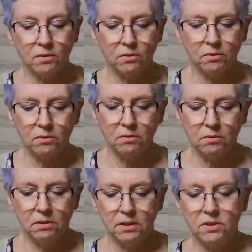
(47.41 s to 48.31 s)

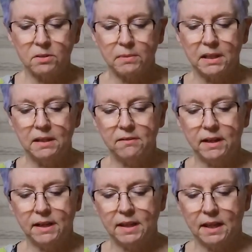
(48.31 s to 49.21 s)
ooh, there's some heat
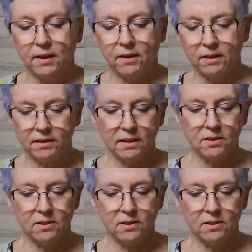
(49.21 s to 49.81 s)
right there.